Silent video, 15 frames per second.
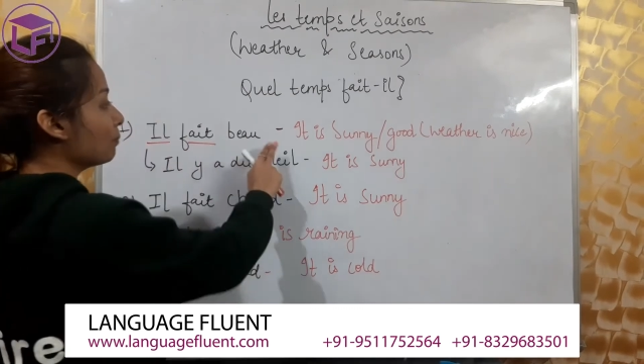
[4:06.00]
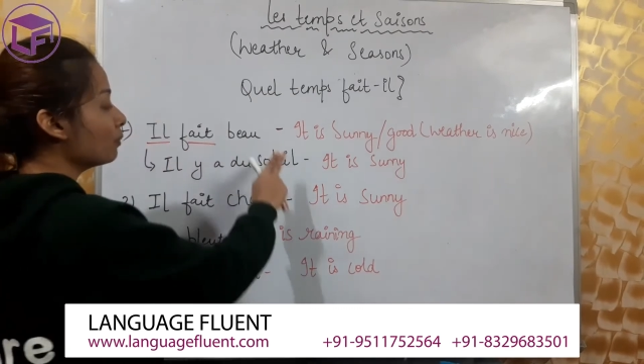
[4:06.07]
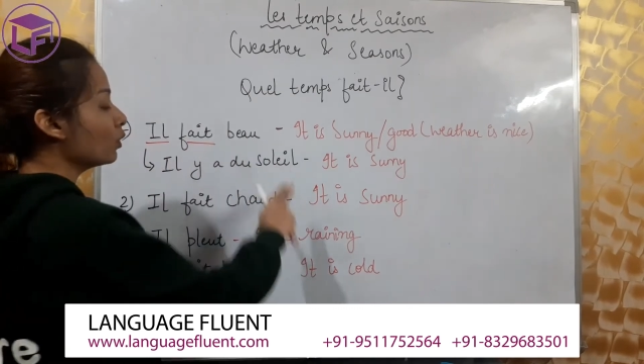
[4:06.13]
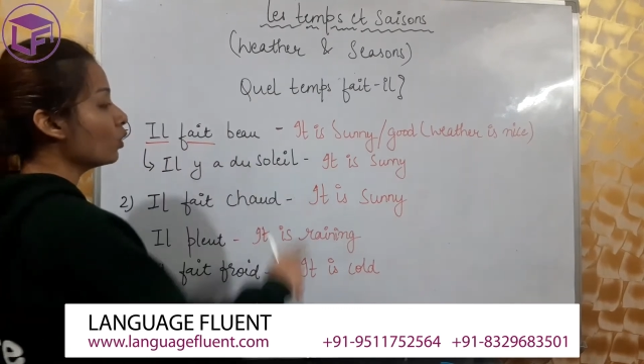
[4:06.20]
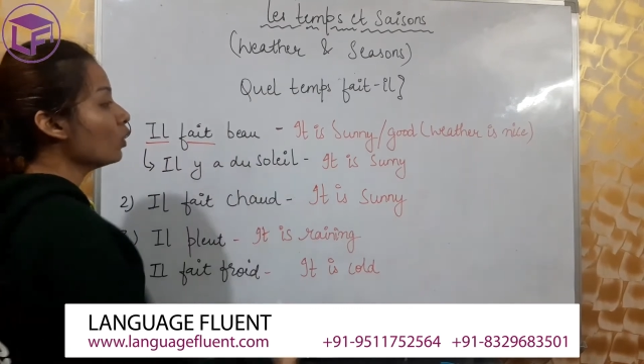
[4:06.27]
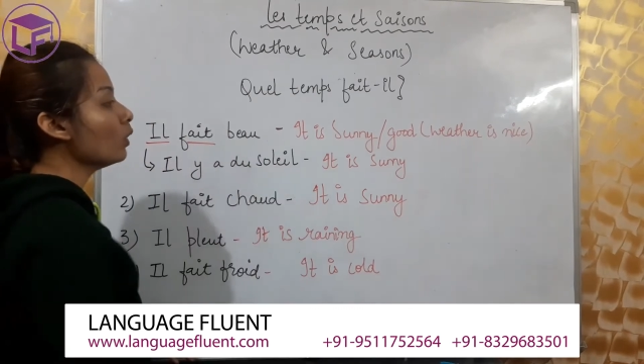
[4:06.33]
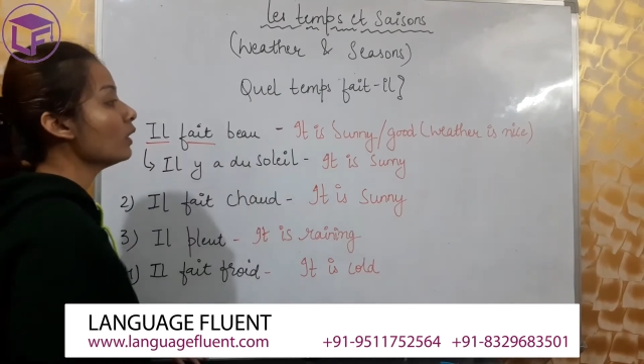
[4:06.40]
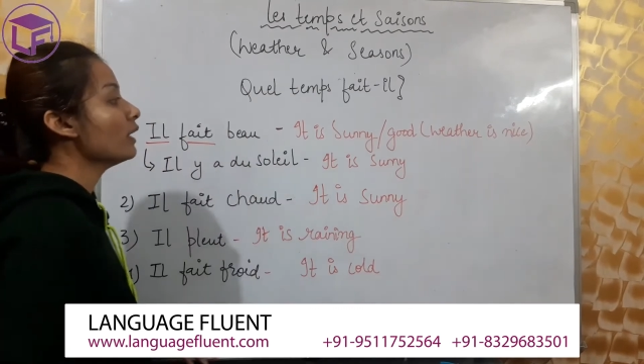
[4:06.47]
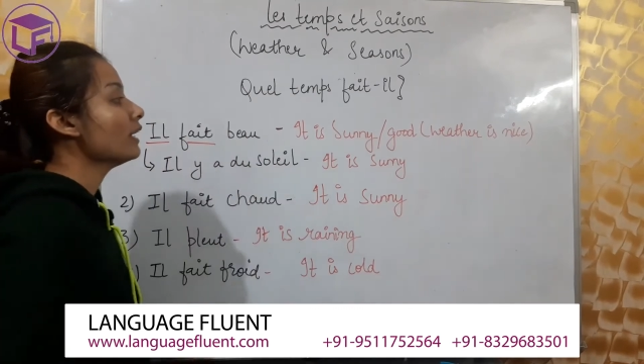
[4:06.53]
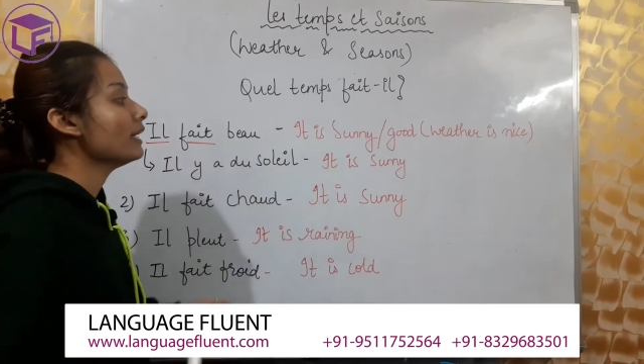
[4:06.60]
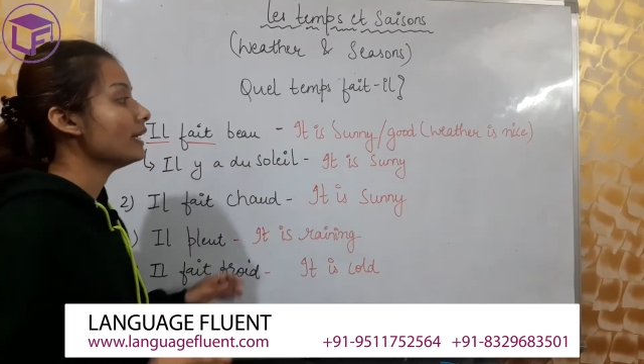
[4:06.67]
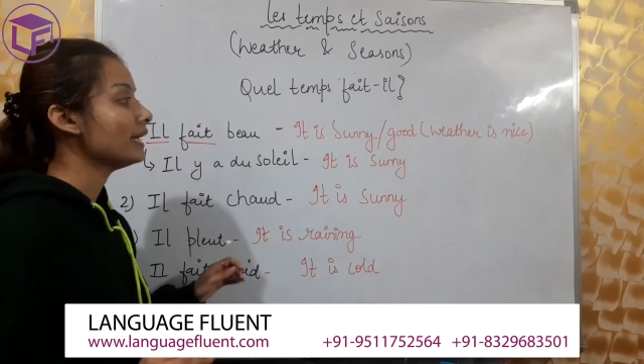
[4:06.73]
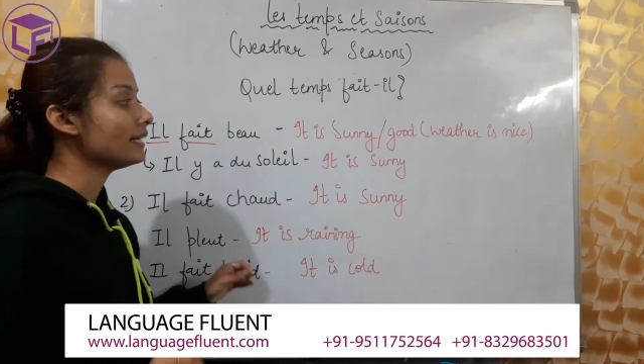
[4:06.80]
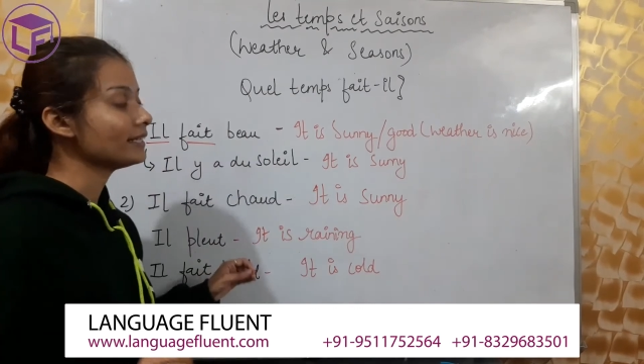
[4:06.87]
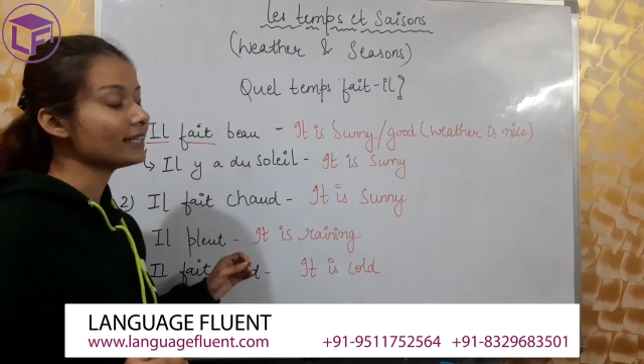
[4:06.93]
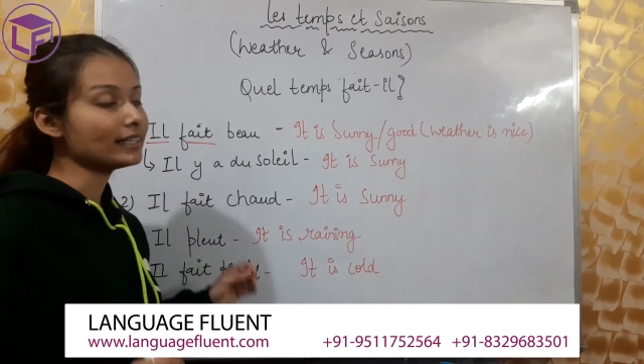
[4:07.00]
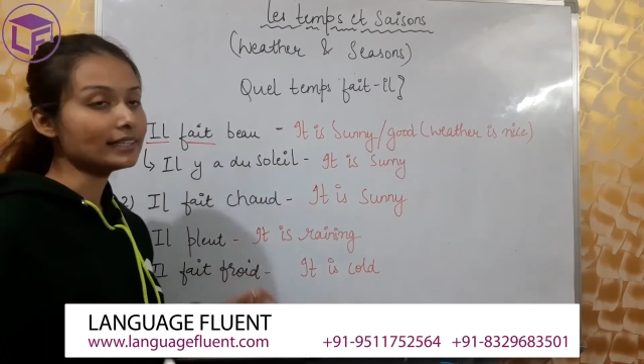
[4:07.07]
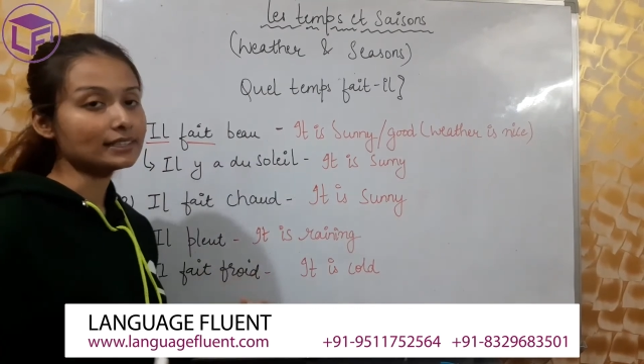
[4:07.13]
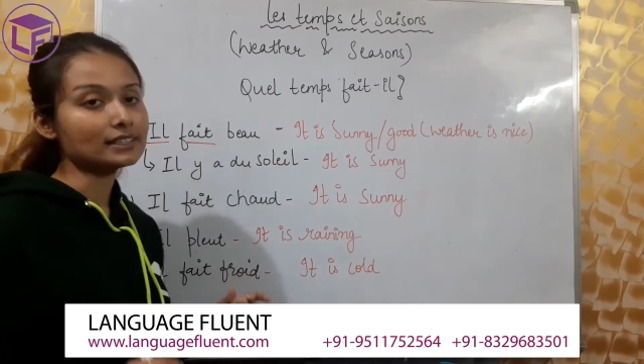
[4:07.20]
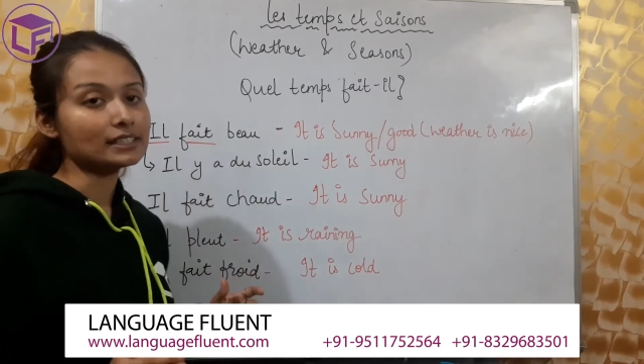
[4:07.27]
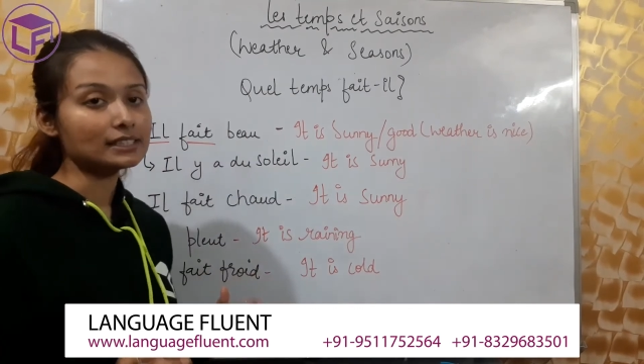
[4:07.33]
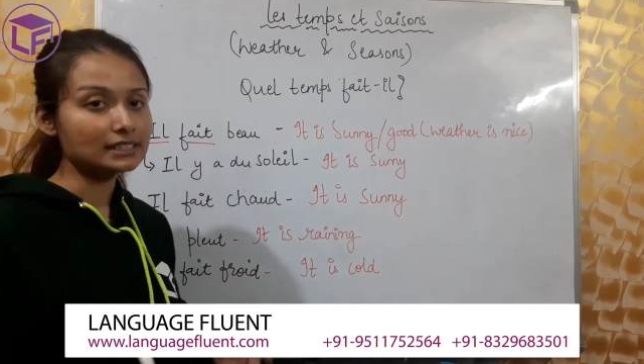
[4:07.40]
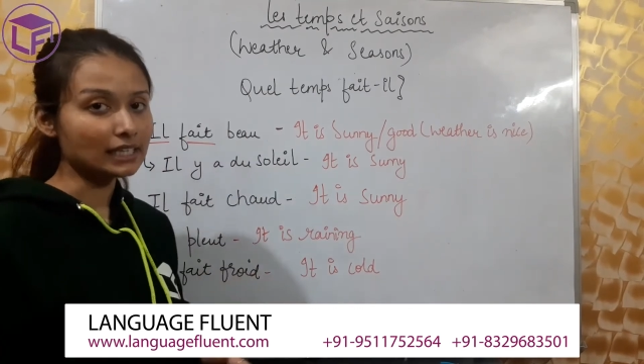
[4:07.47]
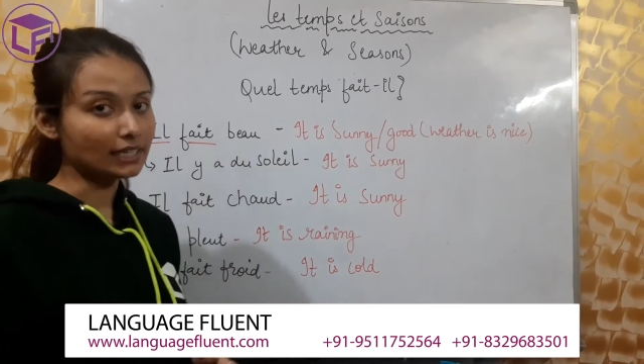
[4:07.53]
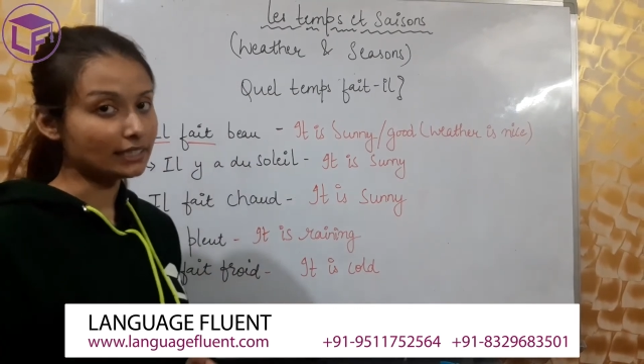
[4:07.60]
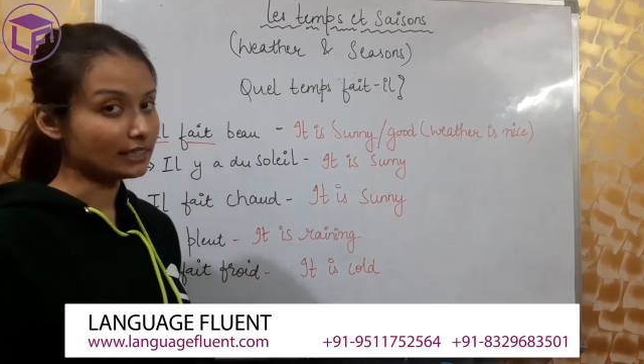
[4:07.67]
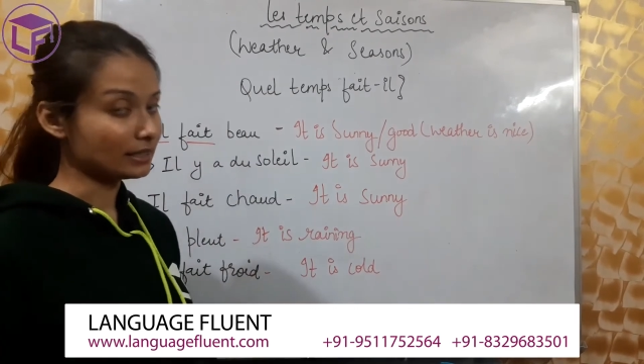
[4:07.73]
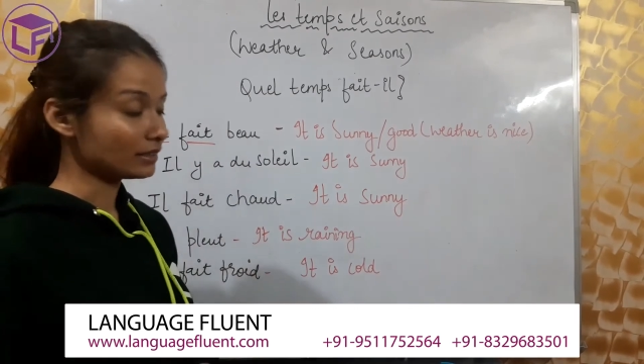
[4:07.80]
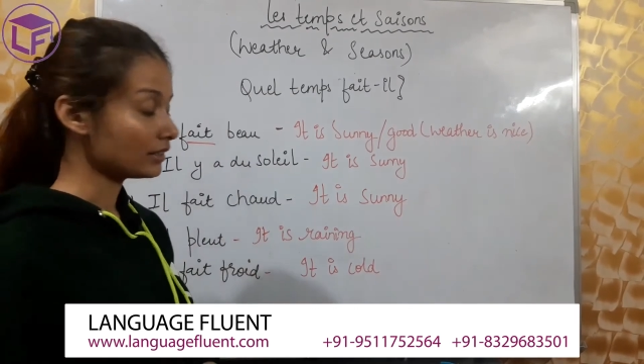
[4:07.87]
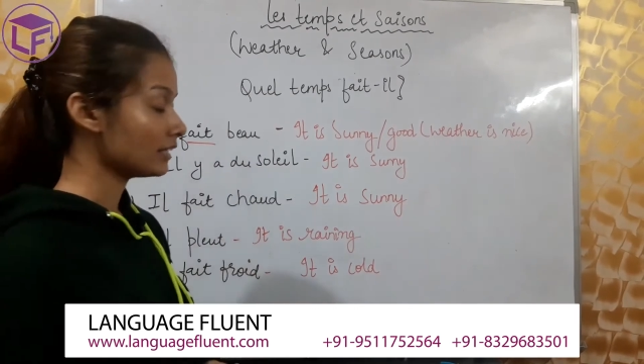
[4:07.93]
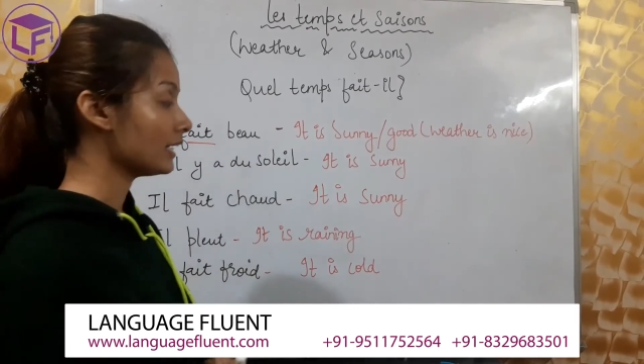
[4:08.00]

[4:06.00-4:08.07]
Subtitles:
beau, it is sunny.